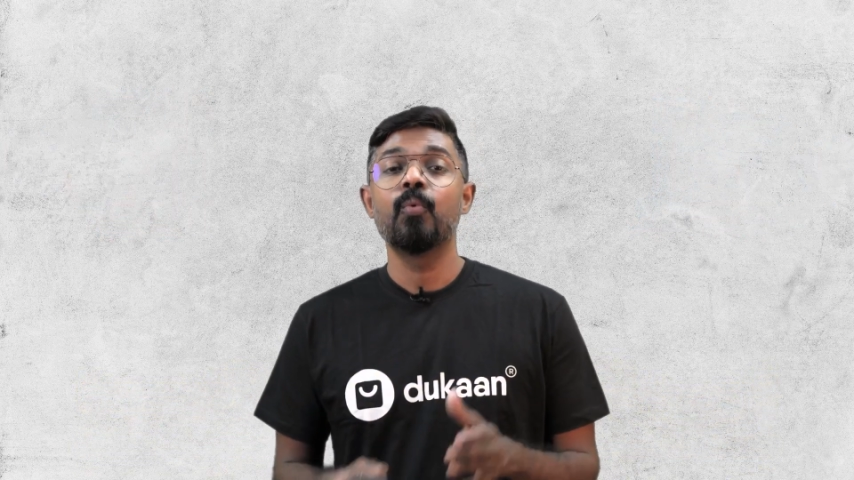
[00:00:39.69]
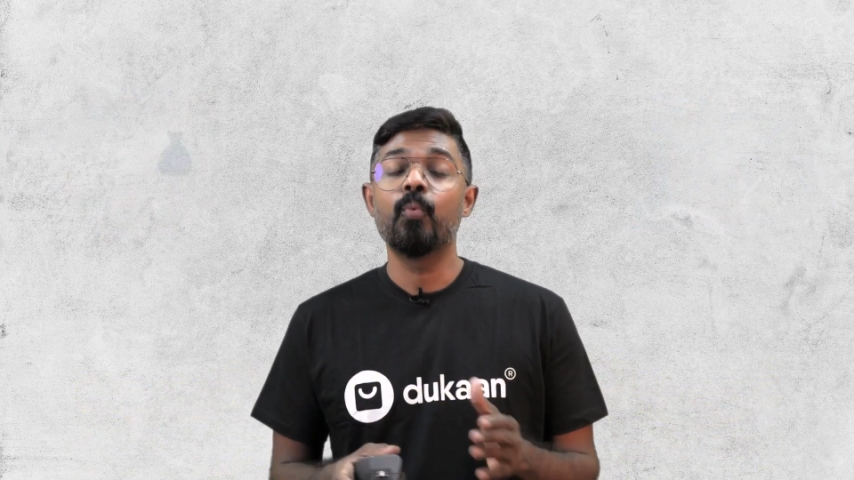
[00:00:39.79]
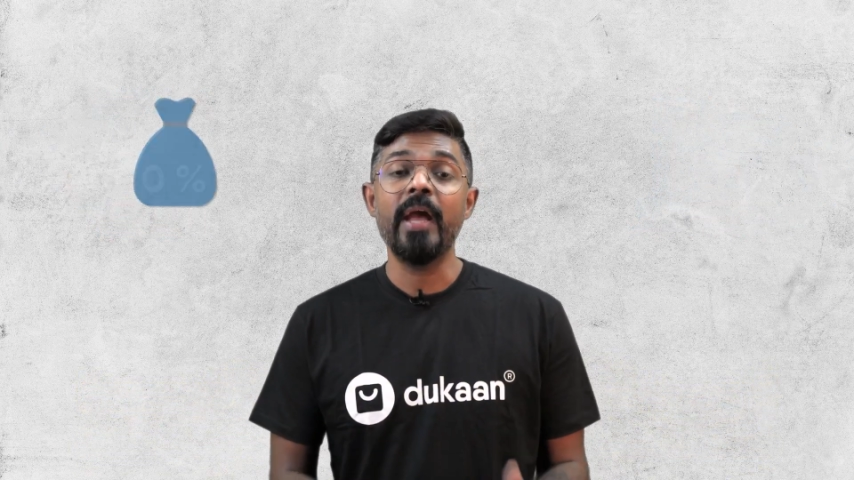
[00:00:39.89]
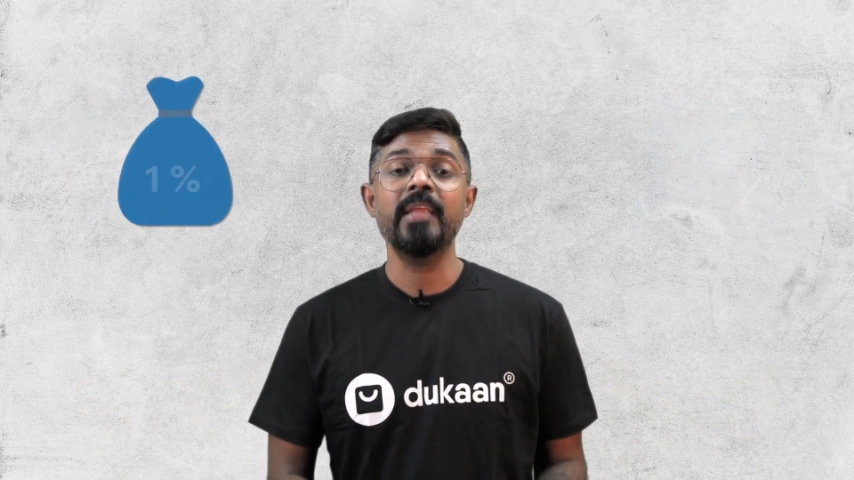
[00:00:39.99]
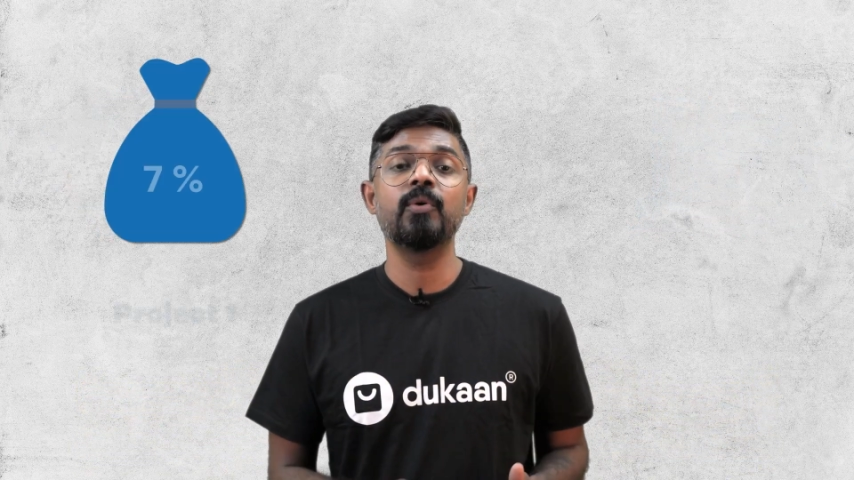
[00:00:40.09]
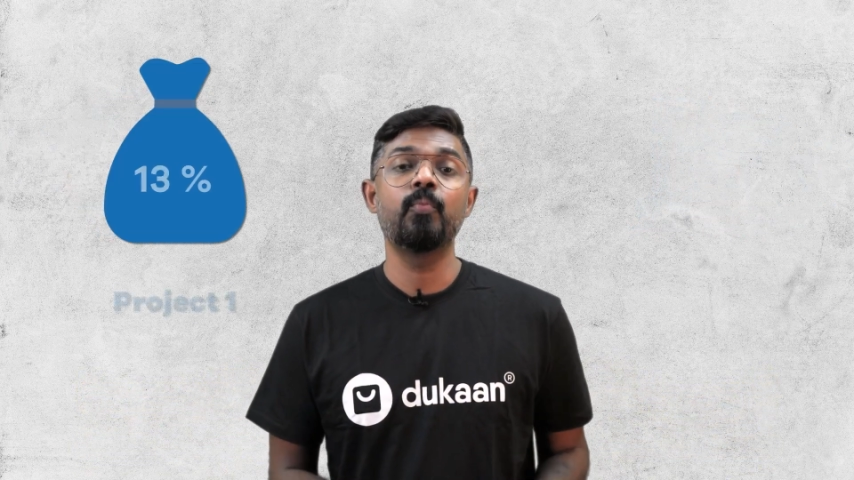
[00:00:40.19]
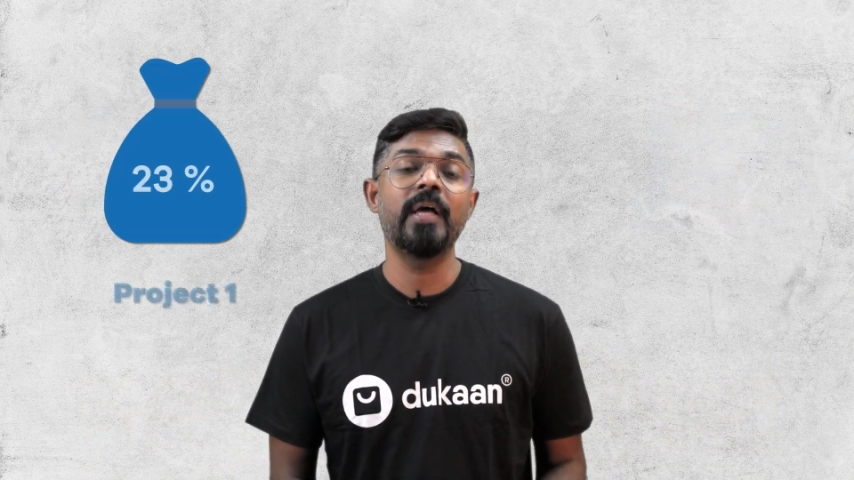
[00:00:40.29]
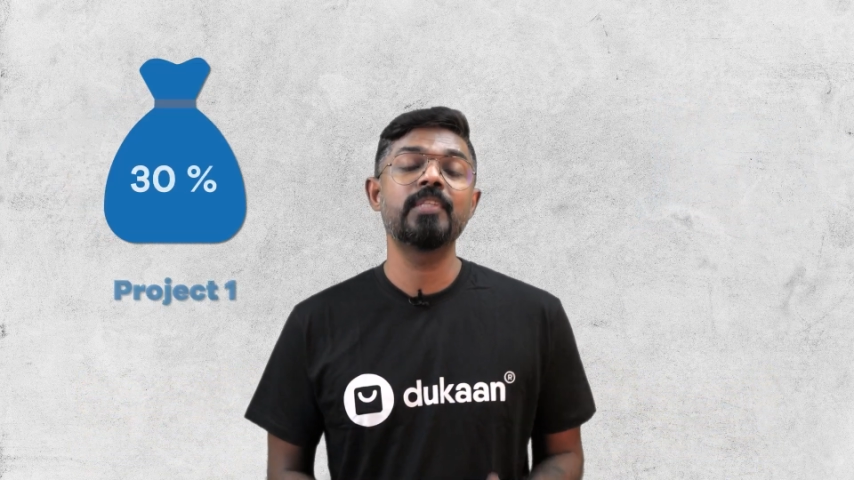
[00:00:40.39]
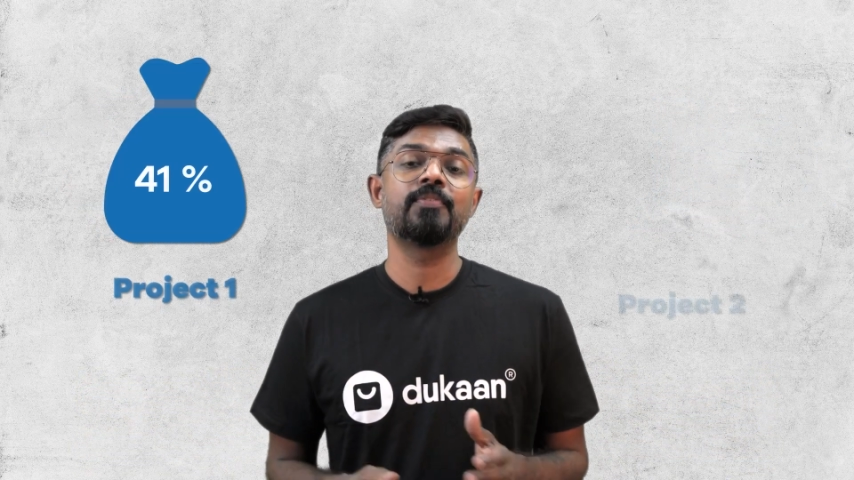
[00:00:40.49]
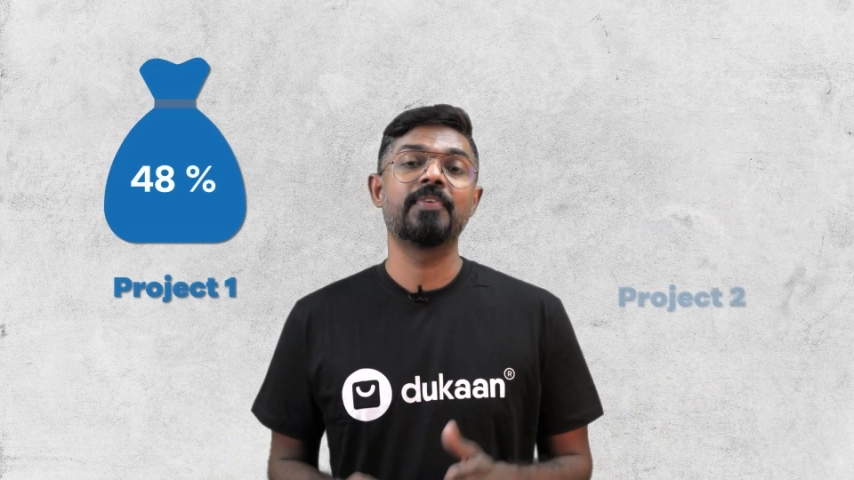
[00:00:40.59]
where the
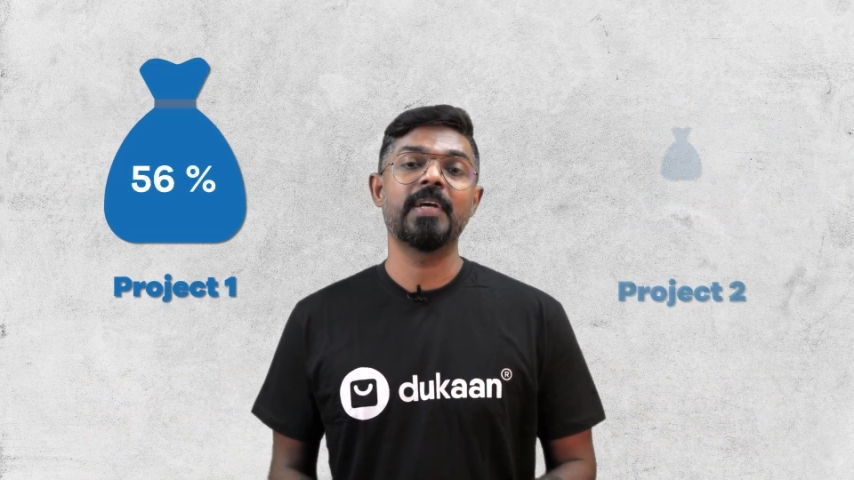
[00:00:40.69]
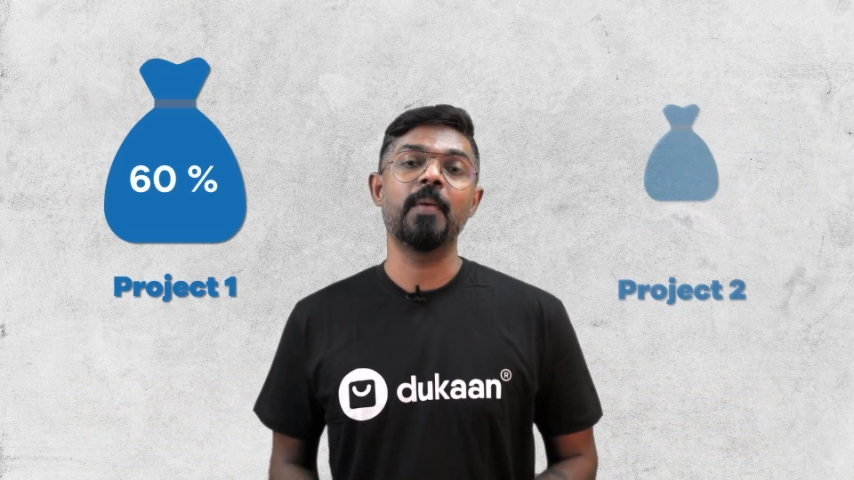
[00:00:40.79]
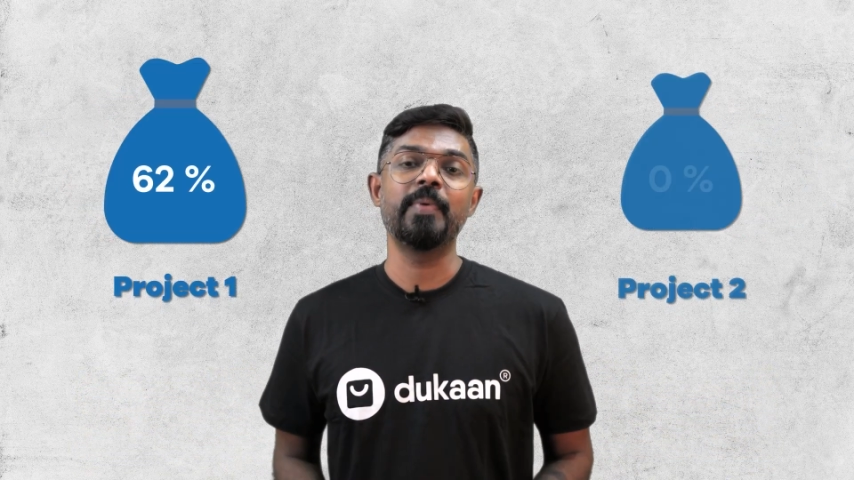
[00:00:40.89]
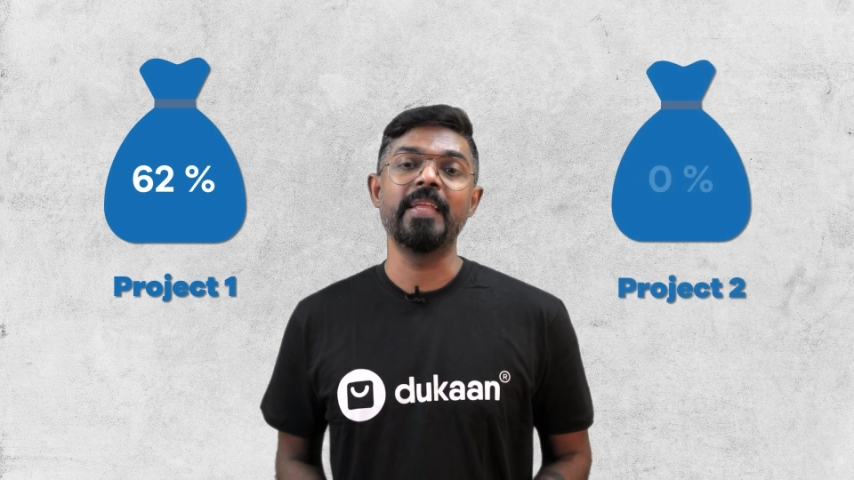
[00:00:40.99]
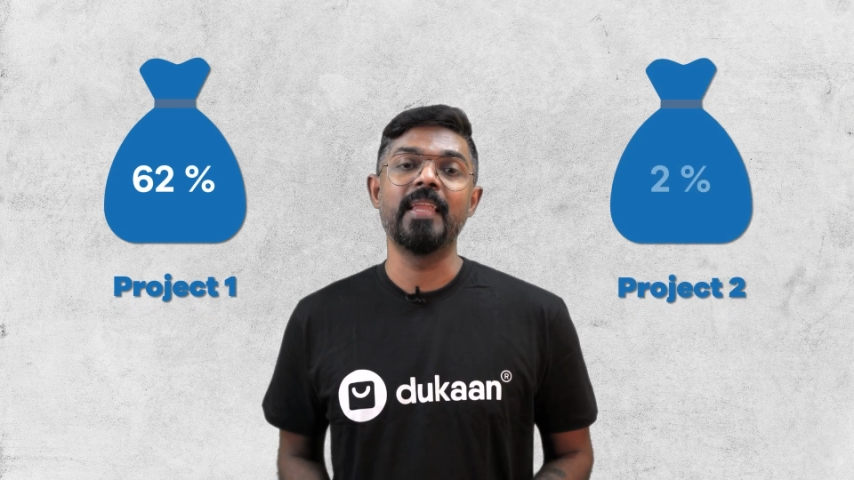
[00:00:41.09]
wealth of a company